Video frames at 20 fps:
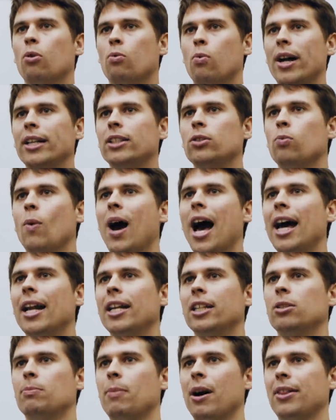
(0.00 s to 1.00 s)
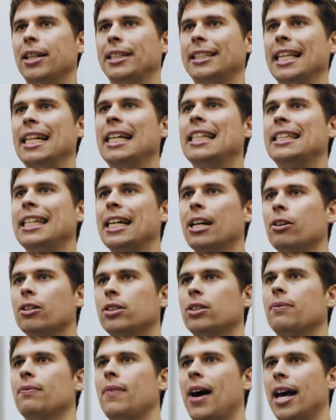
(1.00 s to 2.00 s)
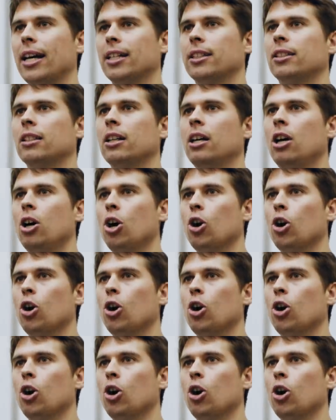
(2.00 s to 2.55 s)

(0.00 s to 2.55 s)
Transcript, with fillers: raise awareness about the deleterious effects